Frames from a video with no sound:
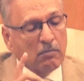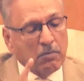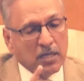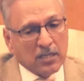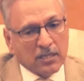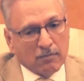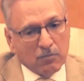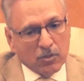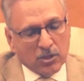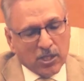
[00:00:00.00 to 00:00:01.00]
But the
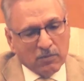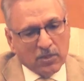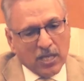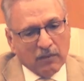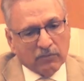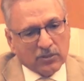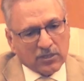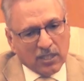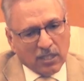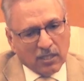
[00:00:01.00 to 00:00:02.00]
Muslims have
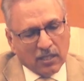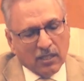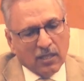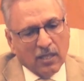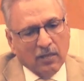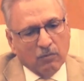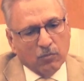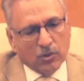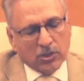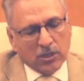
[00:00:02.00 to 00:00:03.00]
struggled.
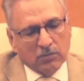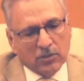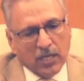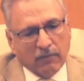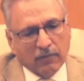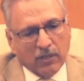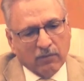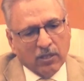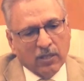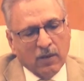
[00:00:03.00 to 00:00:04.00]
Muslims have
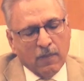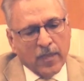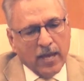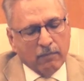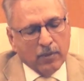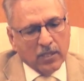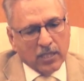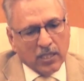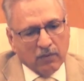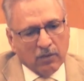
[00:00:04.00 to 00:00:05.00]

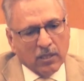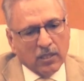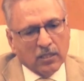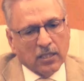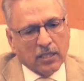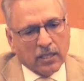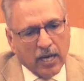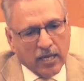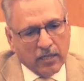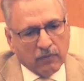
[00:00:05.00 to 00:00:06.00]
been given the
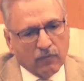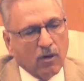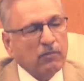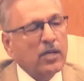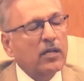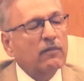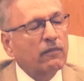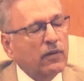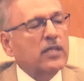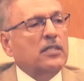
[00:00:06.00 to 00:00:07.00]
right from their
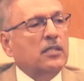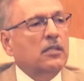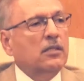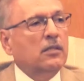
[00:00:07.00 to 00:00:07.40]
faith